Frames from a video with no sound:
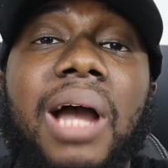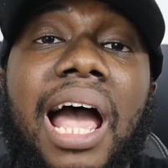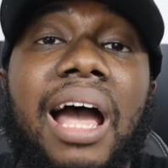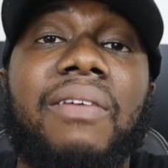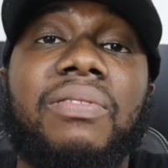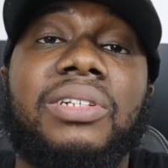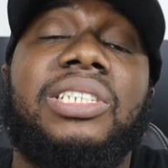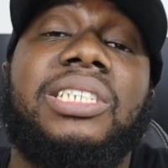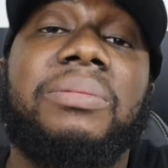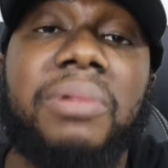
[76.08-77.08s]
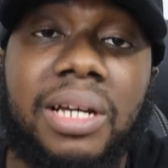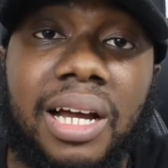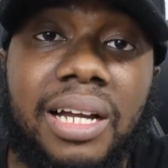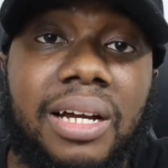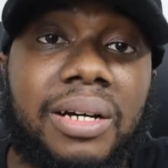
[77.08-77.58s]
have a Gmail
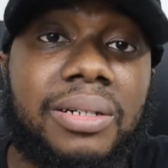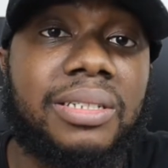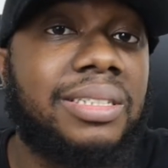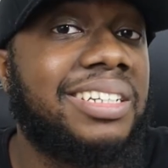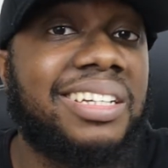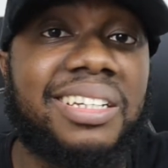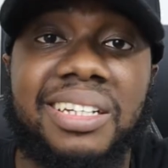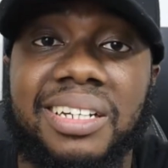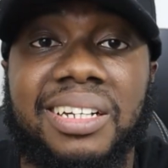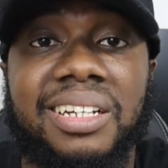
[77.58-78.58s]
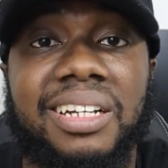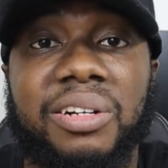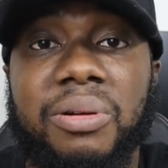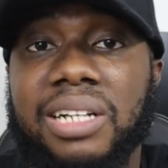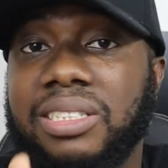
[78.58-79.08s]
account, then
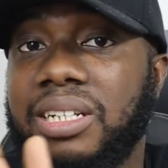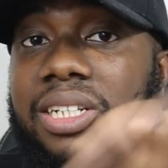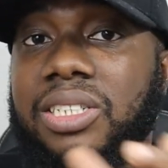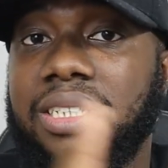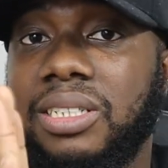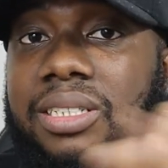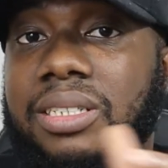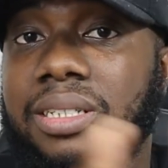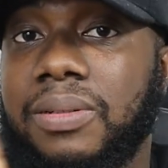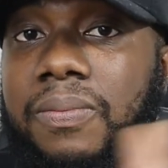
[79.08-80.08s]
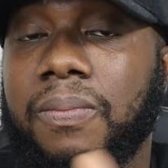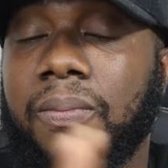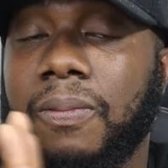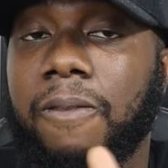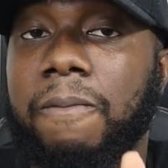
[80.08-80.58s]
congratulations,
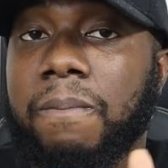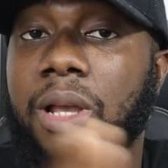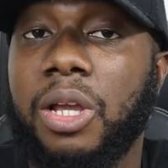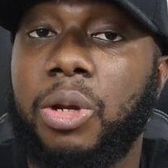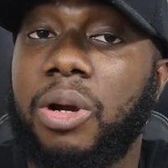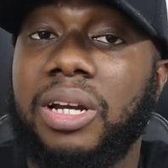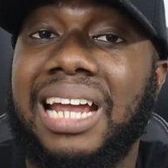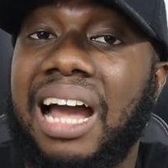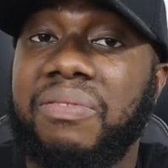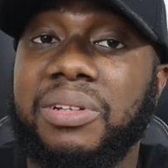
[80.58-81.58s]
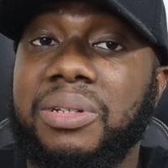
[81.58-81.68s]
you already have a